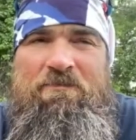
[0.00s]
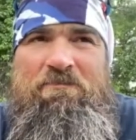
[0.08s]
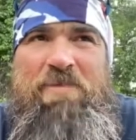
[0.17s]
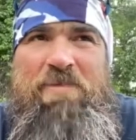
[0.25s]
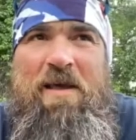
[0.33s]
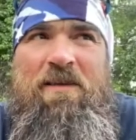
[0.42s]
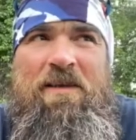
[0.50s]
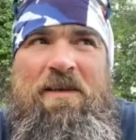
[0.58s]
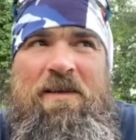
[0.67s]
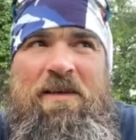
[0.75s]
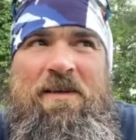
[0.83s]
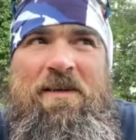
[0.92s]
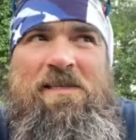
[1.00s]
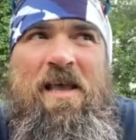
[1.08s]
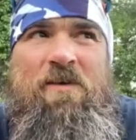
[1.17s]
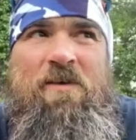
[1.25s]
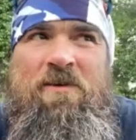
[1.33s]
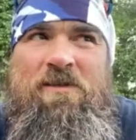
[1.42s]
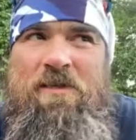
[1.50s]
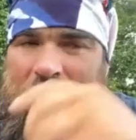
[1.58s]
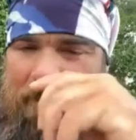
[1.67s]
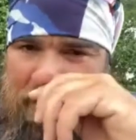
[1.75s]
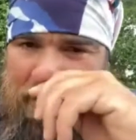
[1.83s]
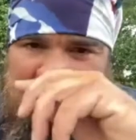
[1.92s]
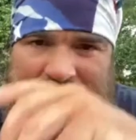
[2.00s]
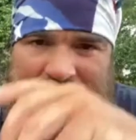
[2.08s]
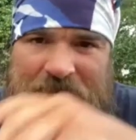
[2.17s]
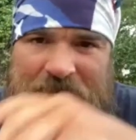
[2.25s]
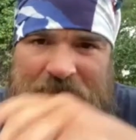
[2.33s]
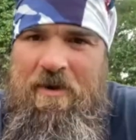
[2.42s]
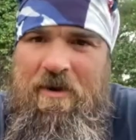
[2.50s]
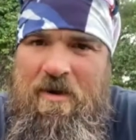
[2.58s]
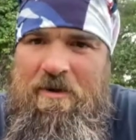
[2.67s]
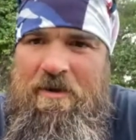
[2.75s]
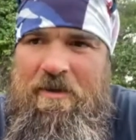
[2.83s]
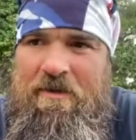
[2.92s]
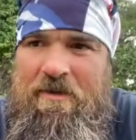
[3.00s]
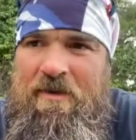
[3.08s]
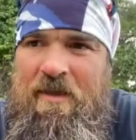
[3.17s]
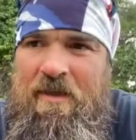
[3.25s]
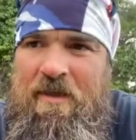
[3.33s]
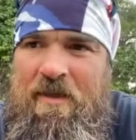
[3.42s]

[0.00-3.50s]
paddling in slack waters like this is very hard, and